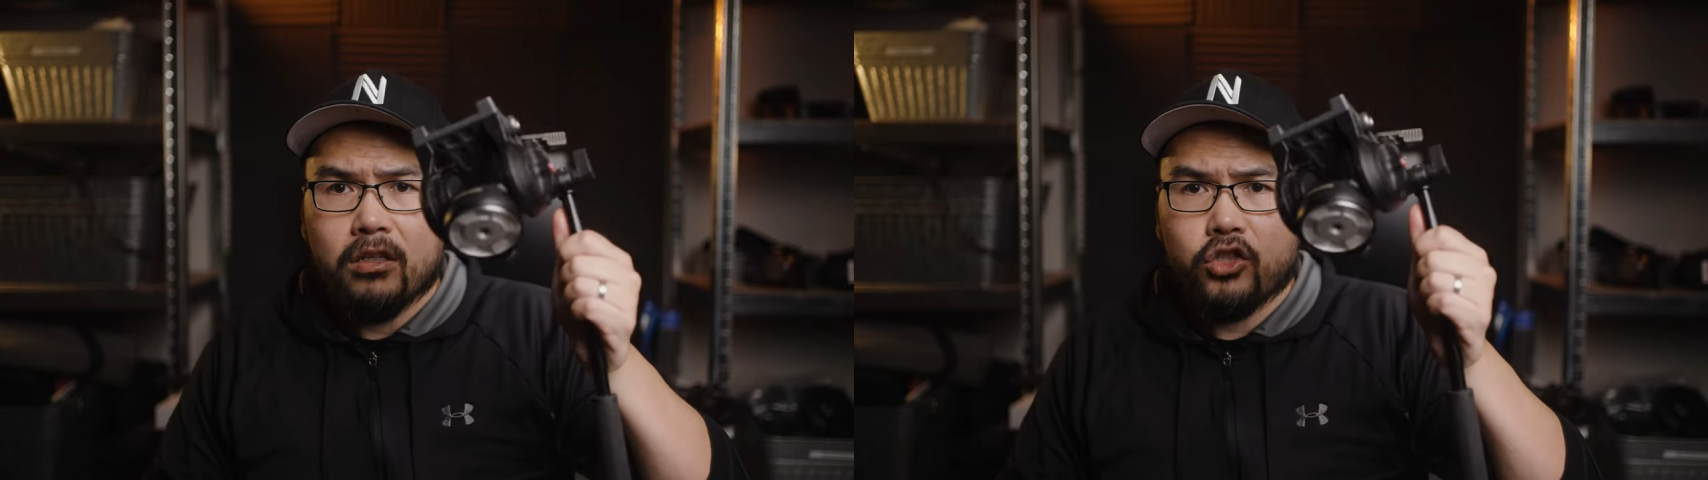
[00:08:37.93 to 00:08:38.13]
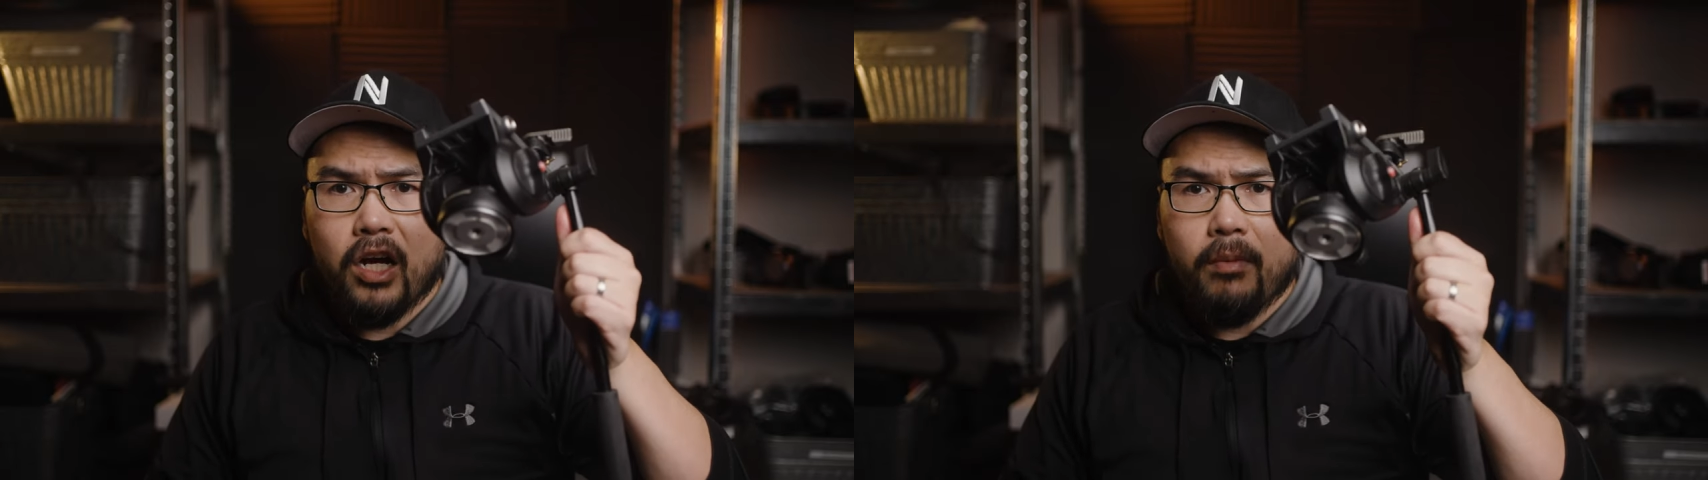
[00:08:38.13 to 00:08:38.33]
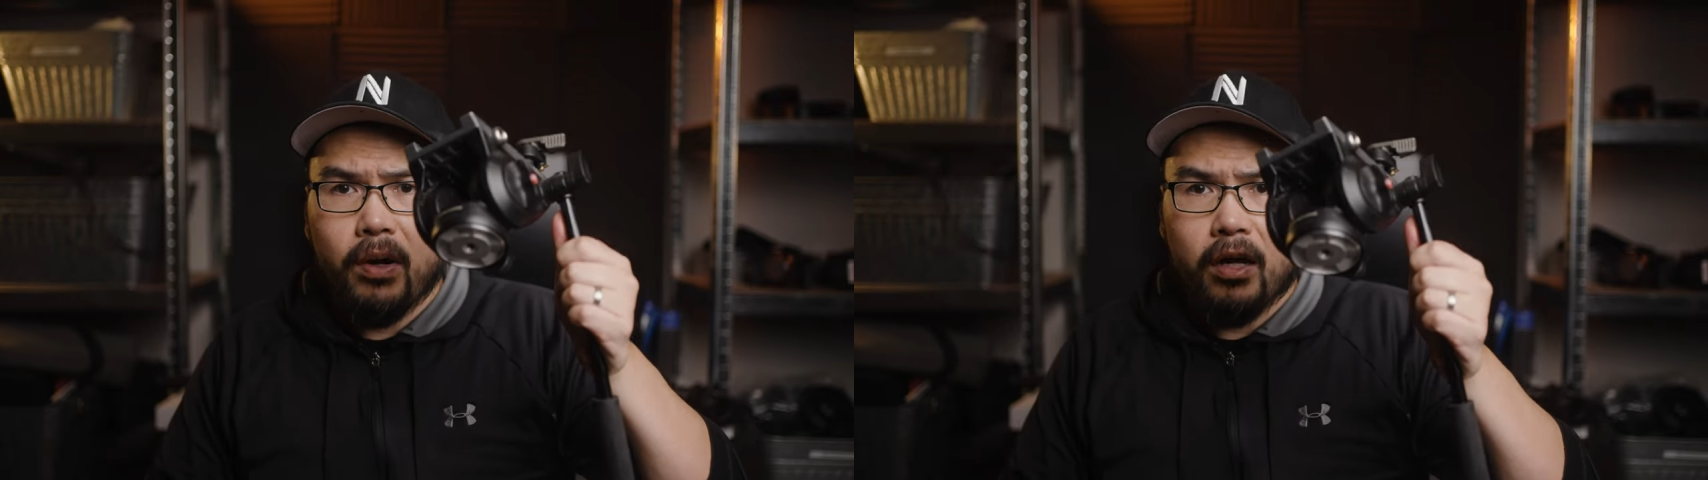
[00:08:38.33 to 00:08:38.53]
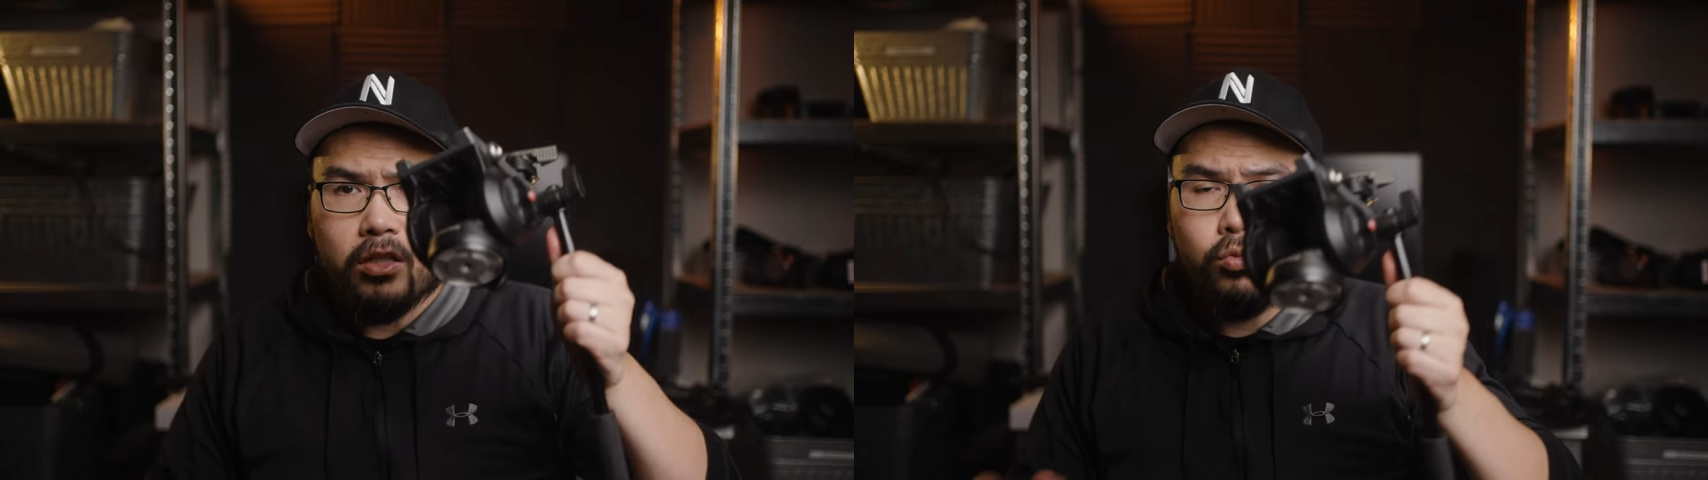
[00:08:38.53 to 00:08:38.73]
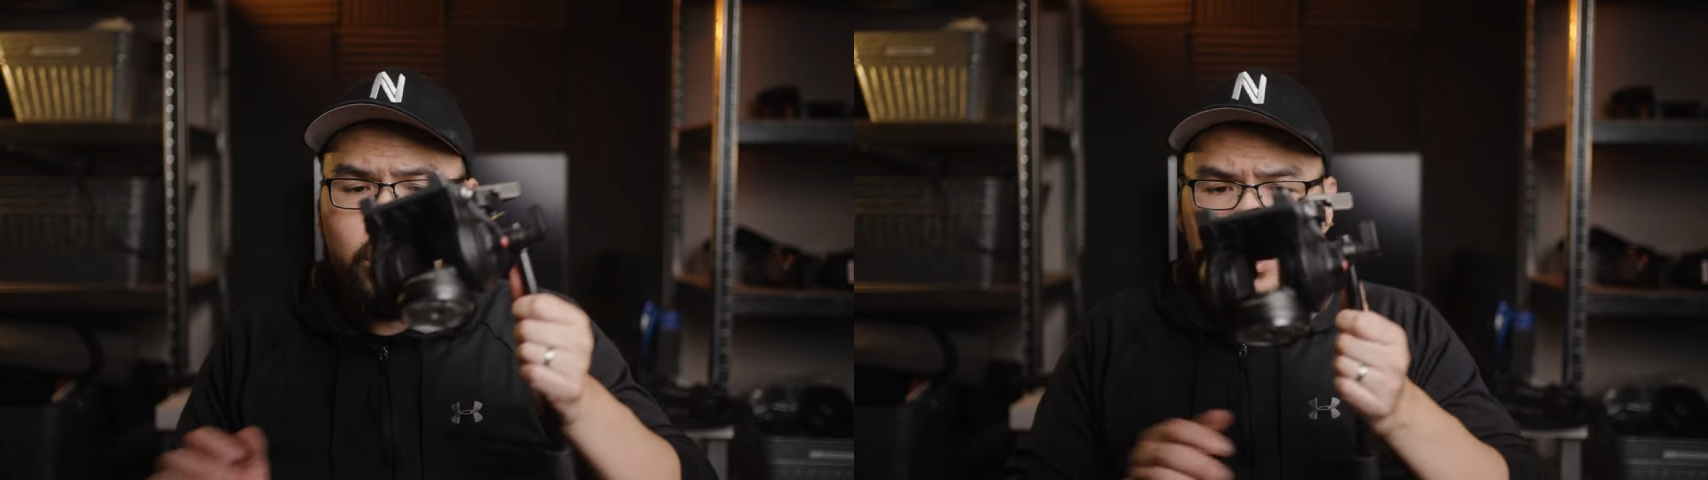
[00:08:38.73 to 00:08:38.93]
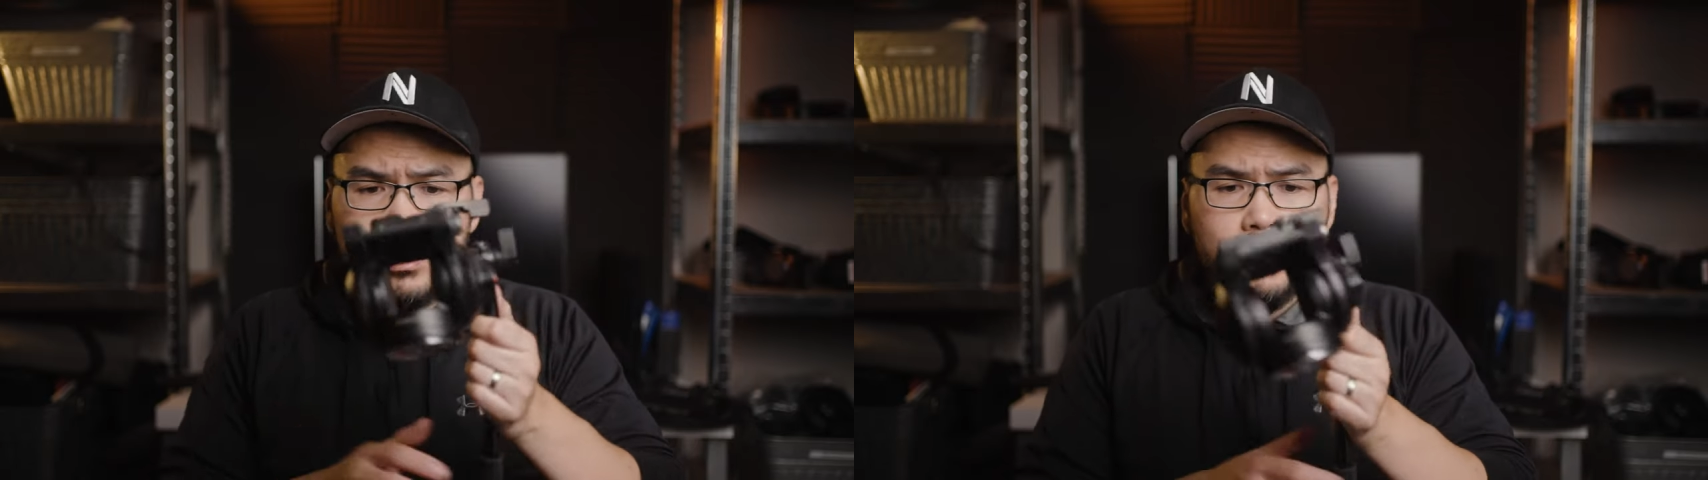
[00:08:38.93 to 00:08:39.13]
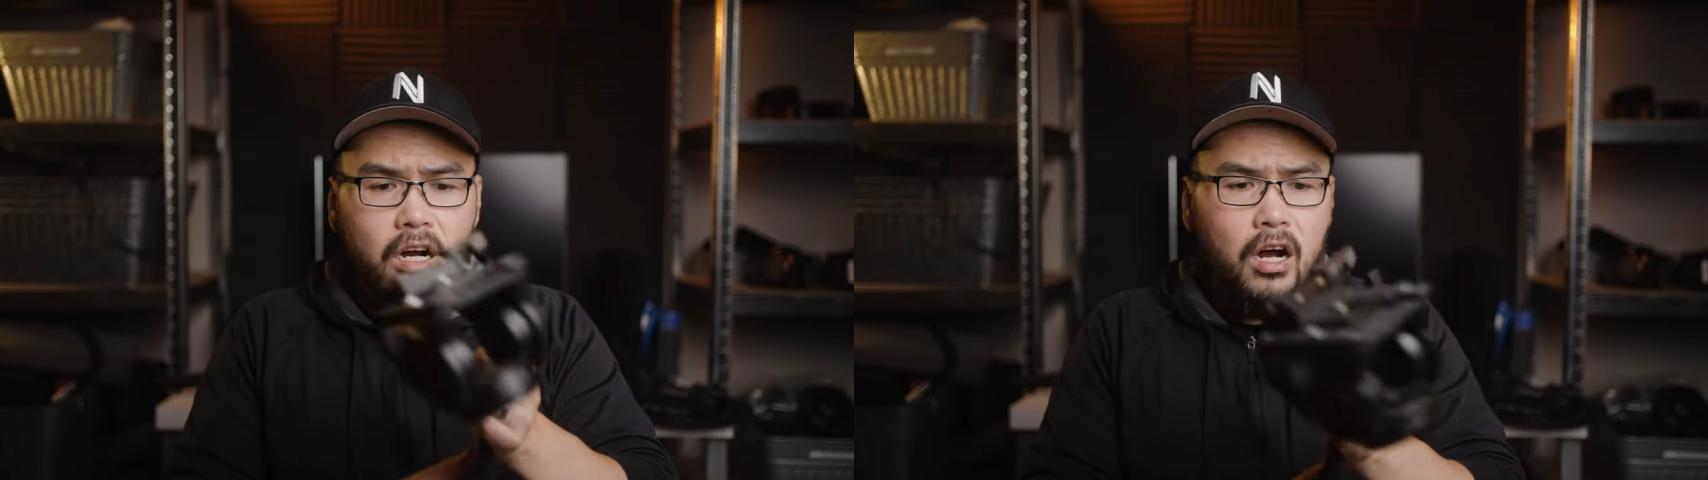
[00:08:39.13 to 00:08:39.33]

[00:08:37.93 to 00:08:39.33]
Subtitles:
tripods, which